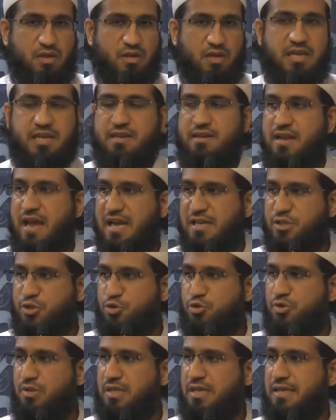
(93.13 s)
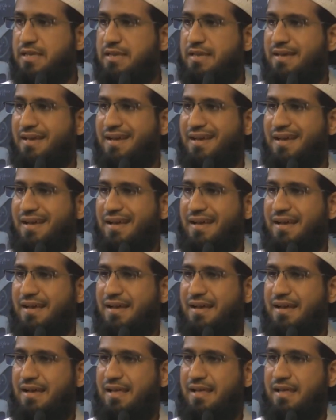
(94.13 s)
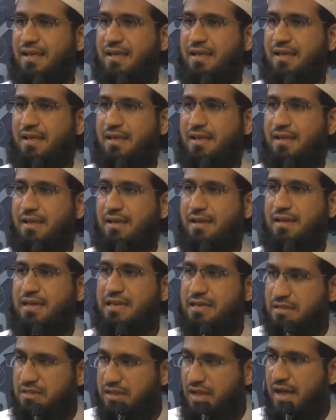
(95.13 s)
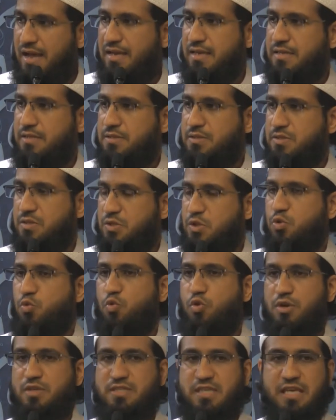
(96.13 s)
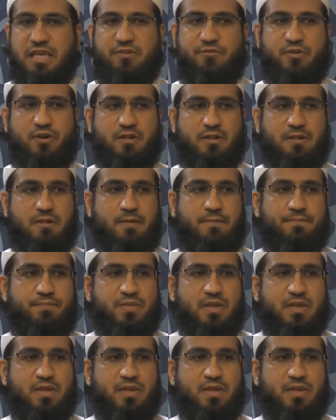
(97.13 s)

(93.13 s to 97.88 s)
It naturally inclines towards evil.